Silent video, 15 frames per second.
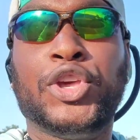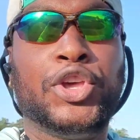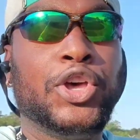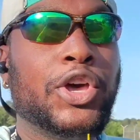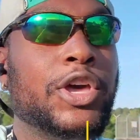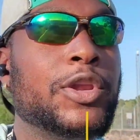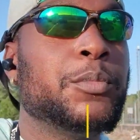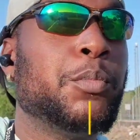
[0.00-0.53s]

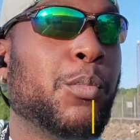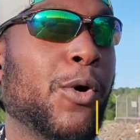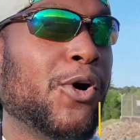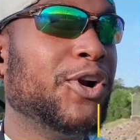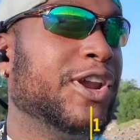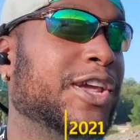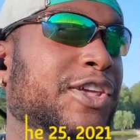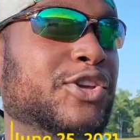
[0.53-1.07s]
Good
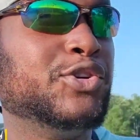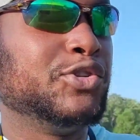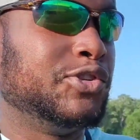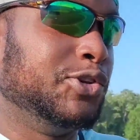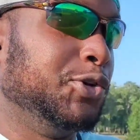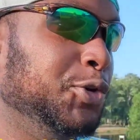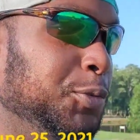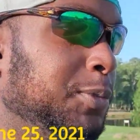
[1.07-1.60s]
morning,
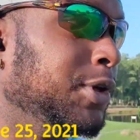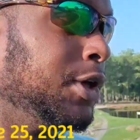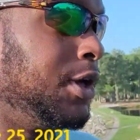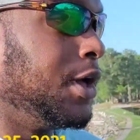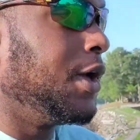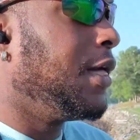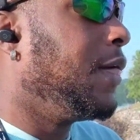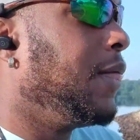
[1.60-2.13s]
YouTube,
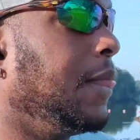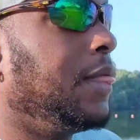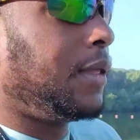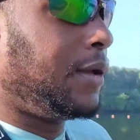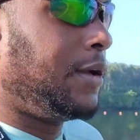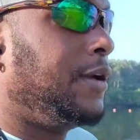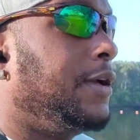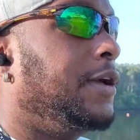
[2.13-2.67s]

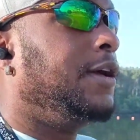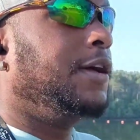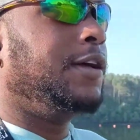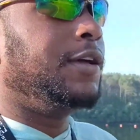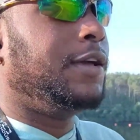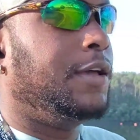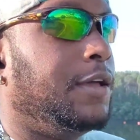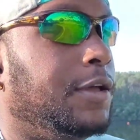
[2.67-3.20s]

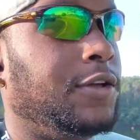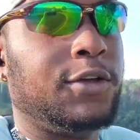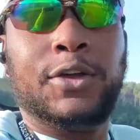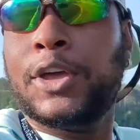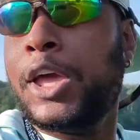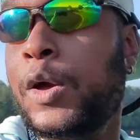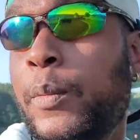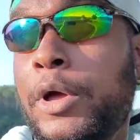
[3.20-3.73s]

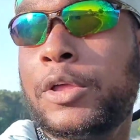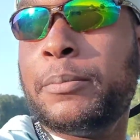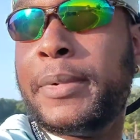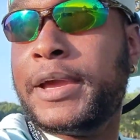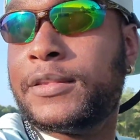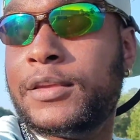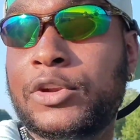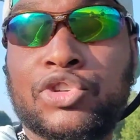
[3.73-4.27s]
and welcome
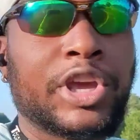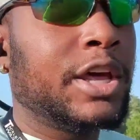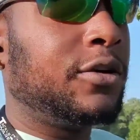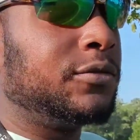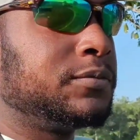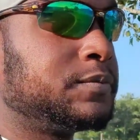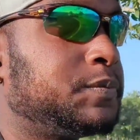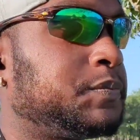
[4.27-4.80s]
back to the channel.